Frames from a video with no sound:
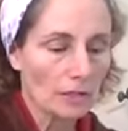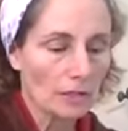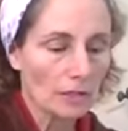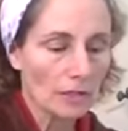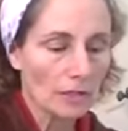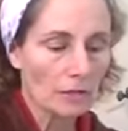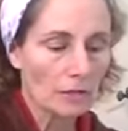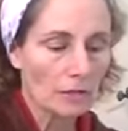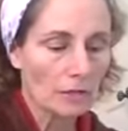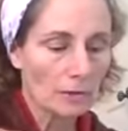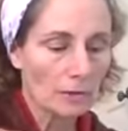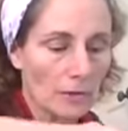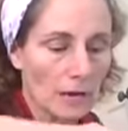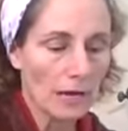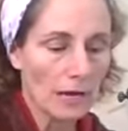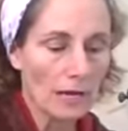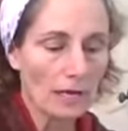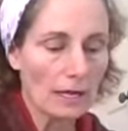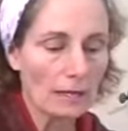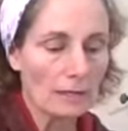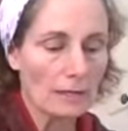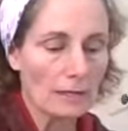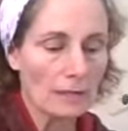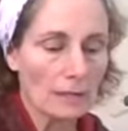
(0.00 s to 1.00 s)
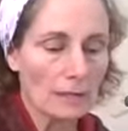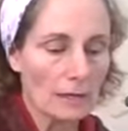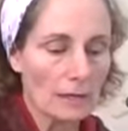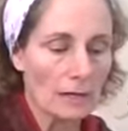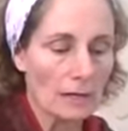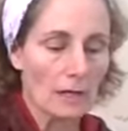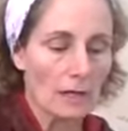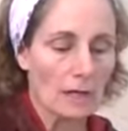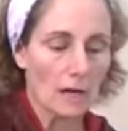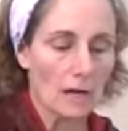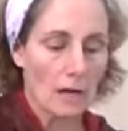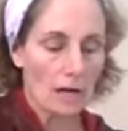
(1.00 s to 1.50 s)
looking great.
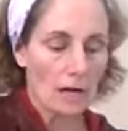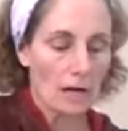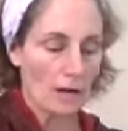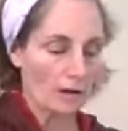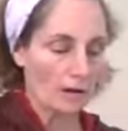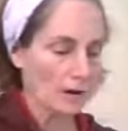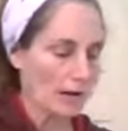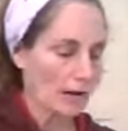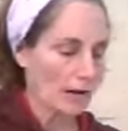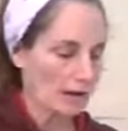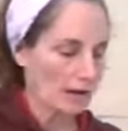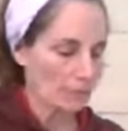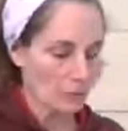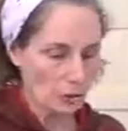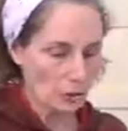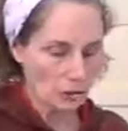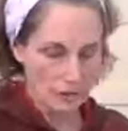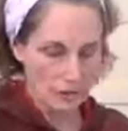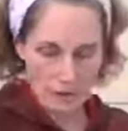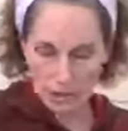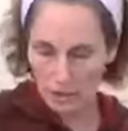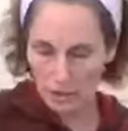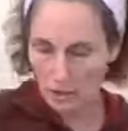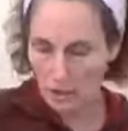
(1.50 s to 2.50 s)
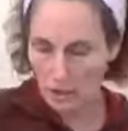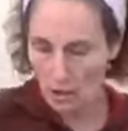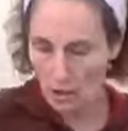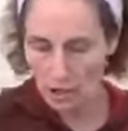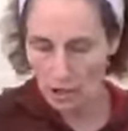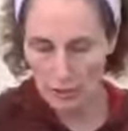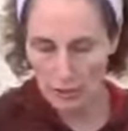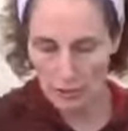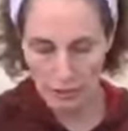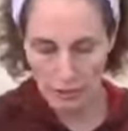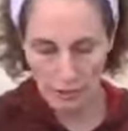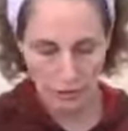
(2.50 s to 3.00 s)
All right, moving
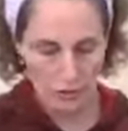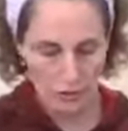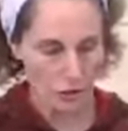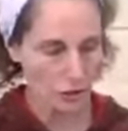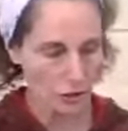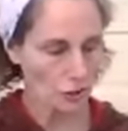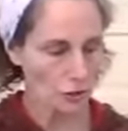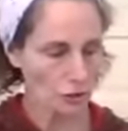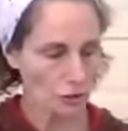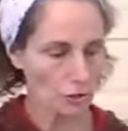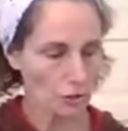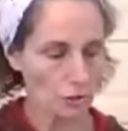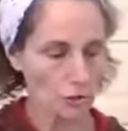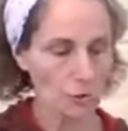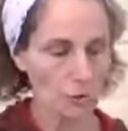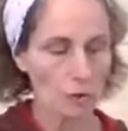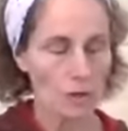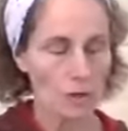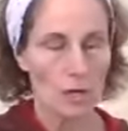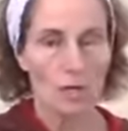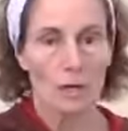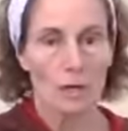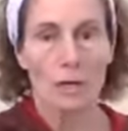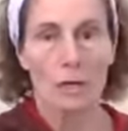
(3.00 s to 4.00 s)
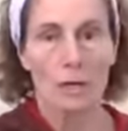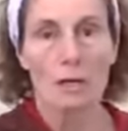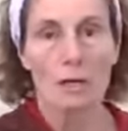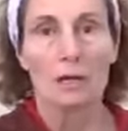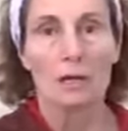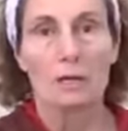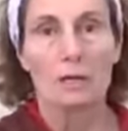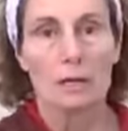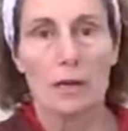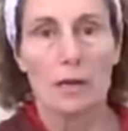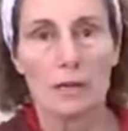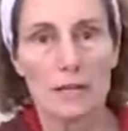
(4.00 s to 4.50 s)
along to
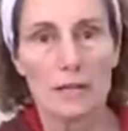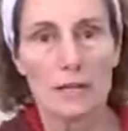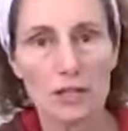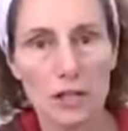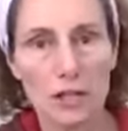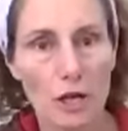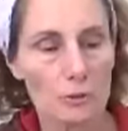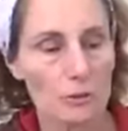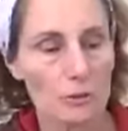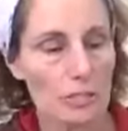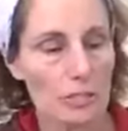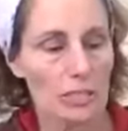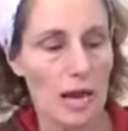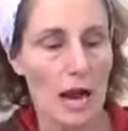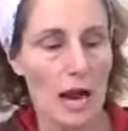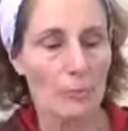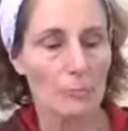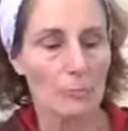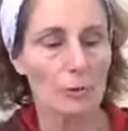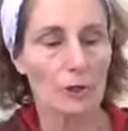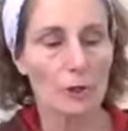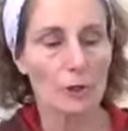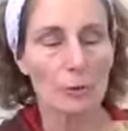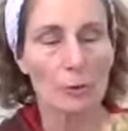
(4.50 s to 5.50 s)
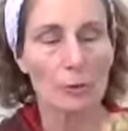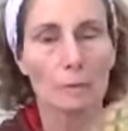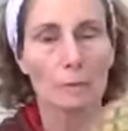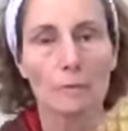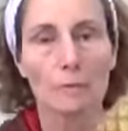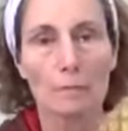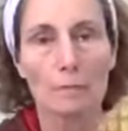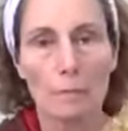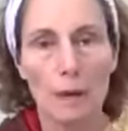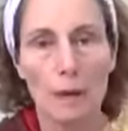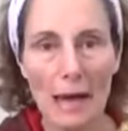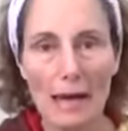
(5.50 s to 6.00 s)
the showstopper,
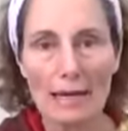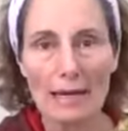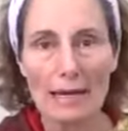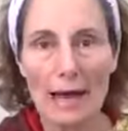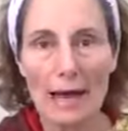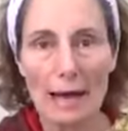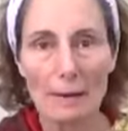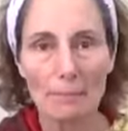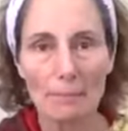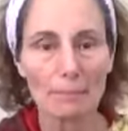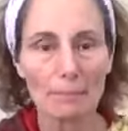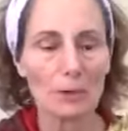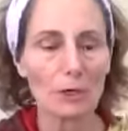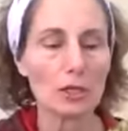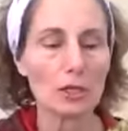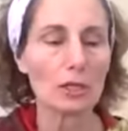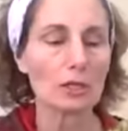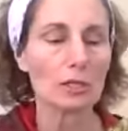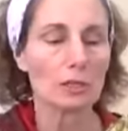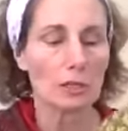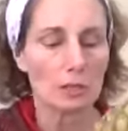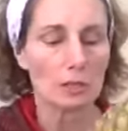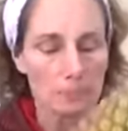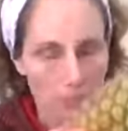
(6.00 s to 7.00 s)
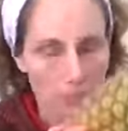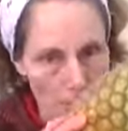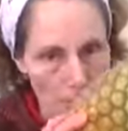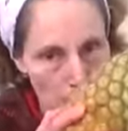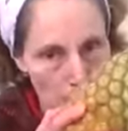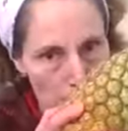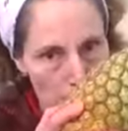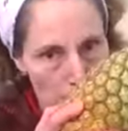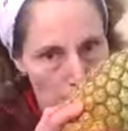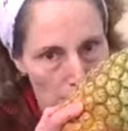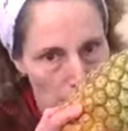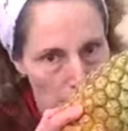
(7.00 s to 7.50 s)
pineapple.
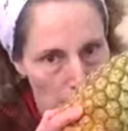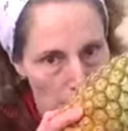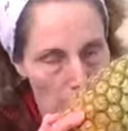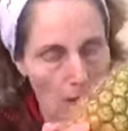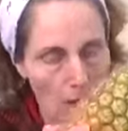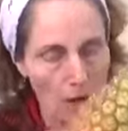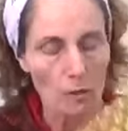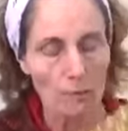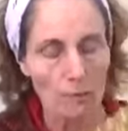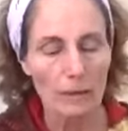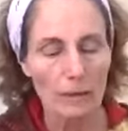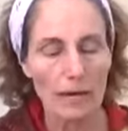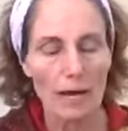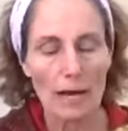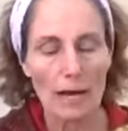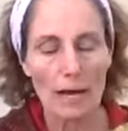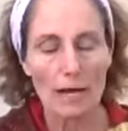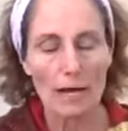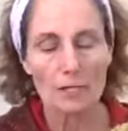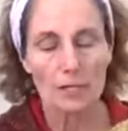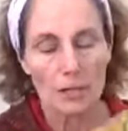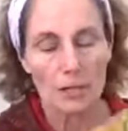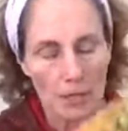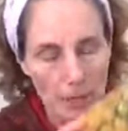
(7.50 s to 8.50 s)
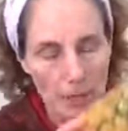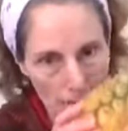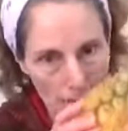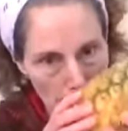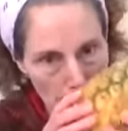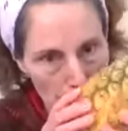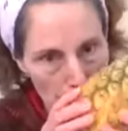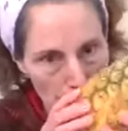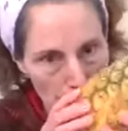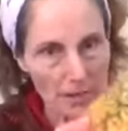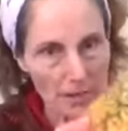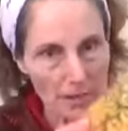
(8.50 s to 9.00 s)
Oh my gosh,
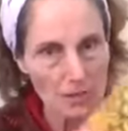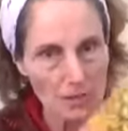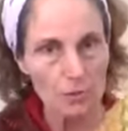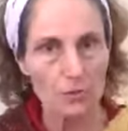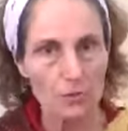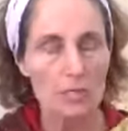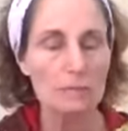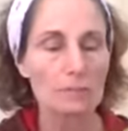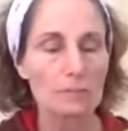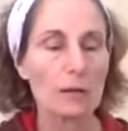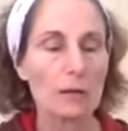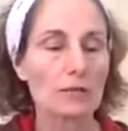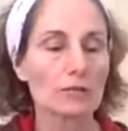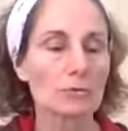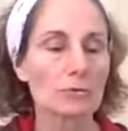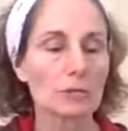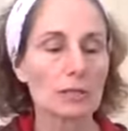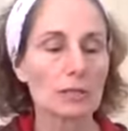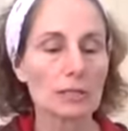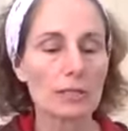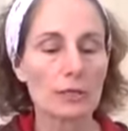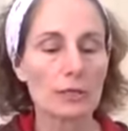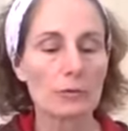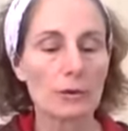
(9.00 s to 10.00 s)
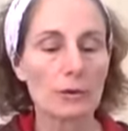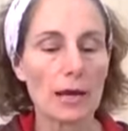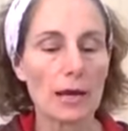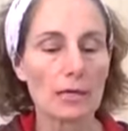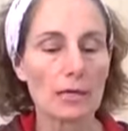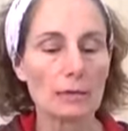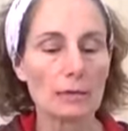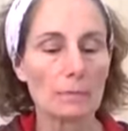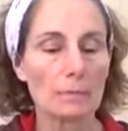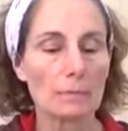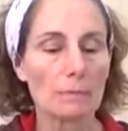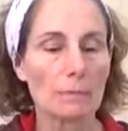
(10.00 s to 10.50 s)
this one smells really
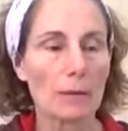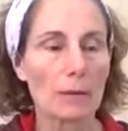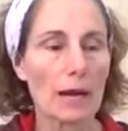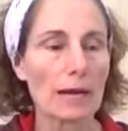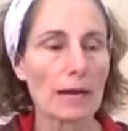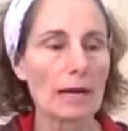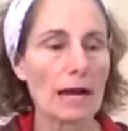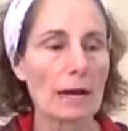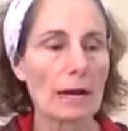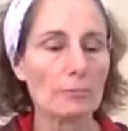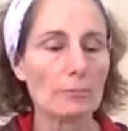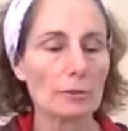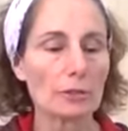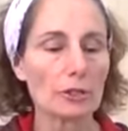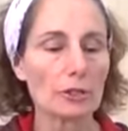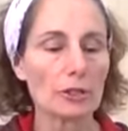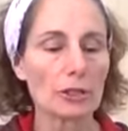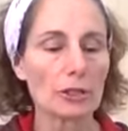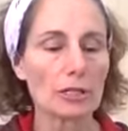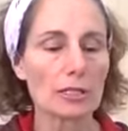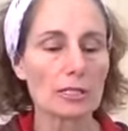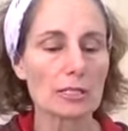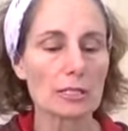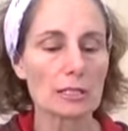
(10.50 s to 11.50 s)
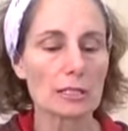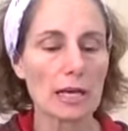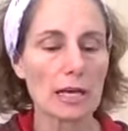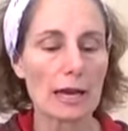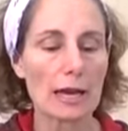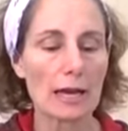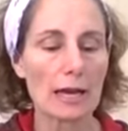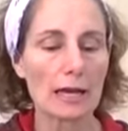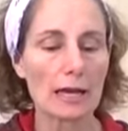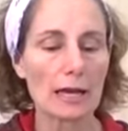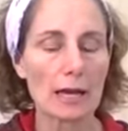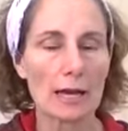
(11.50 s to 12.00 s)
great. Pineapple looks
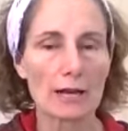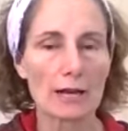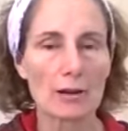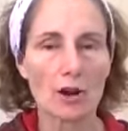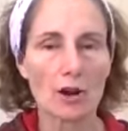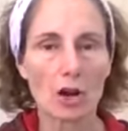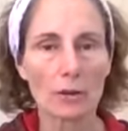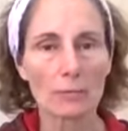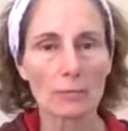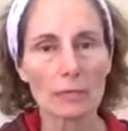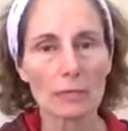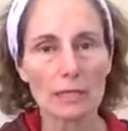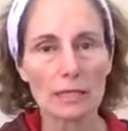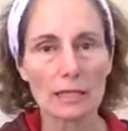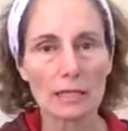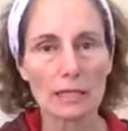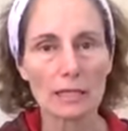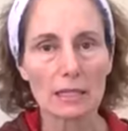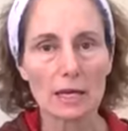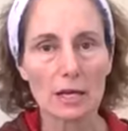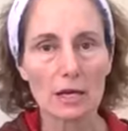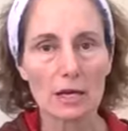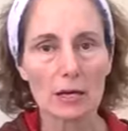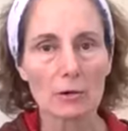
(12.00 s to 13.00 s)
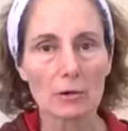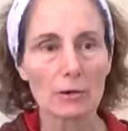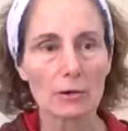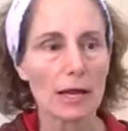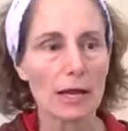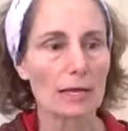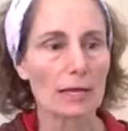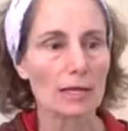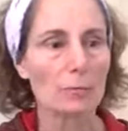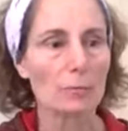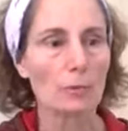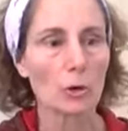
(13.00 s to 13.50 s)
like an armadillo
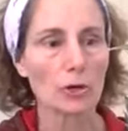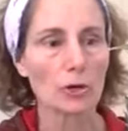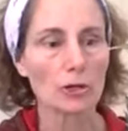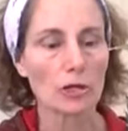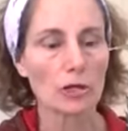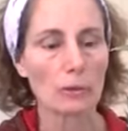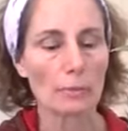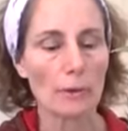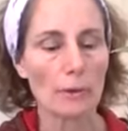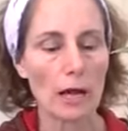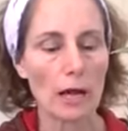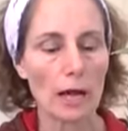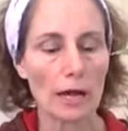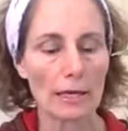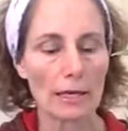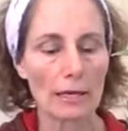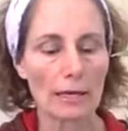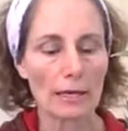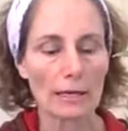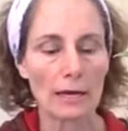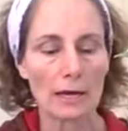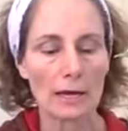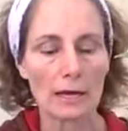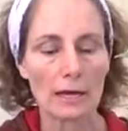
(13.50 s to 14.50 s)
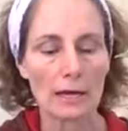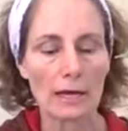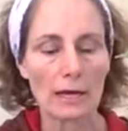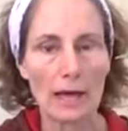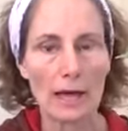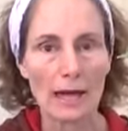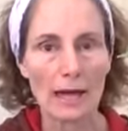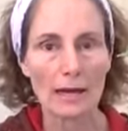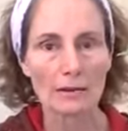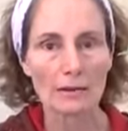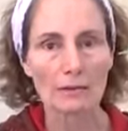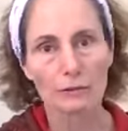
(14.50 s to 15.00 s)
and a porcupine
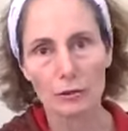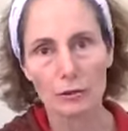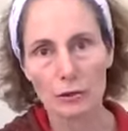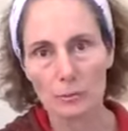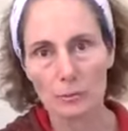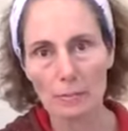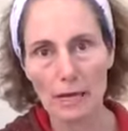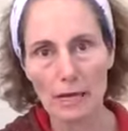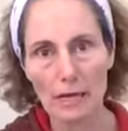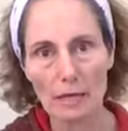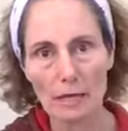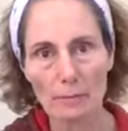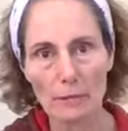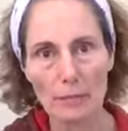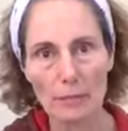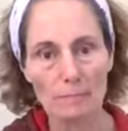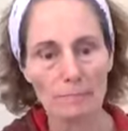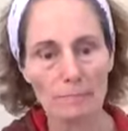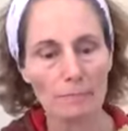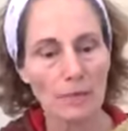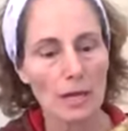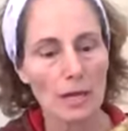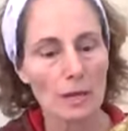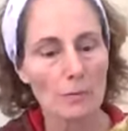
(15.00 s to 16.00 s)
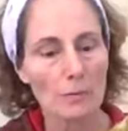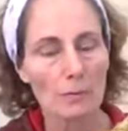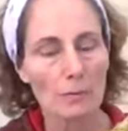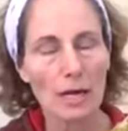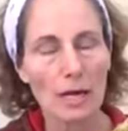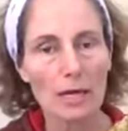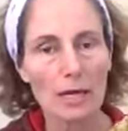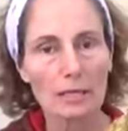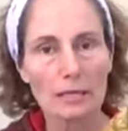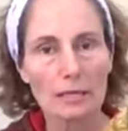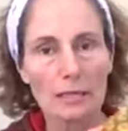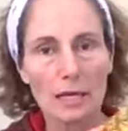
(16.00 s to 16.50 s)
had a fruit baby,
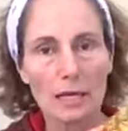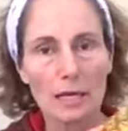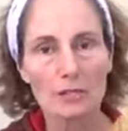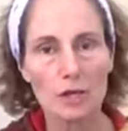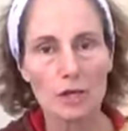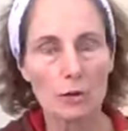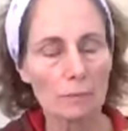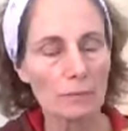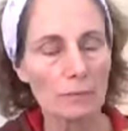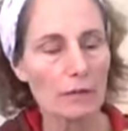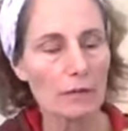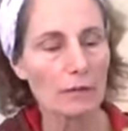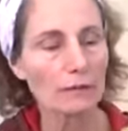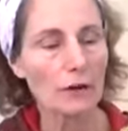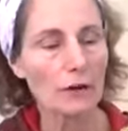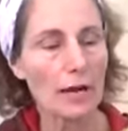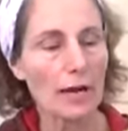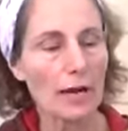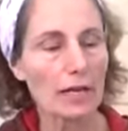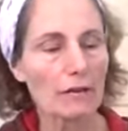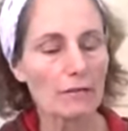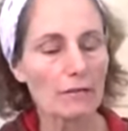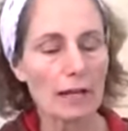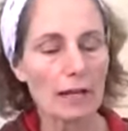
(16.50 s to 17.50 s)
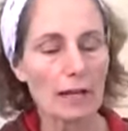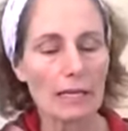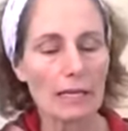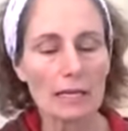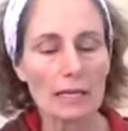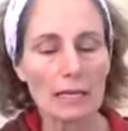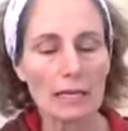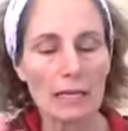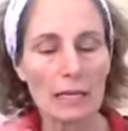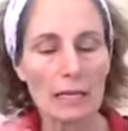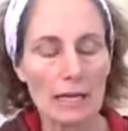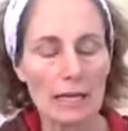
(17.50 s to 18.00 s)
but don't be afraid of
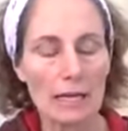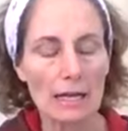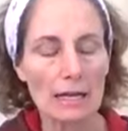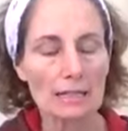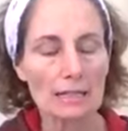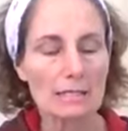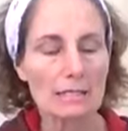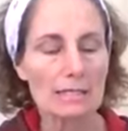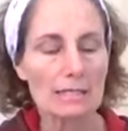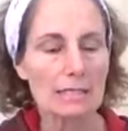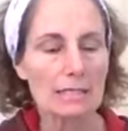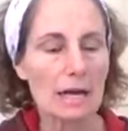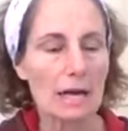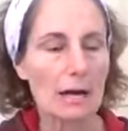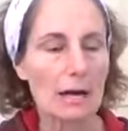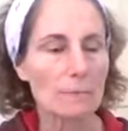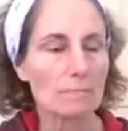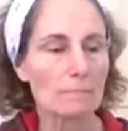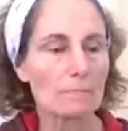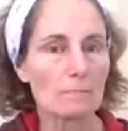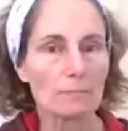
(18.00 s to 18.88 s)
it. It's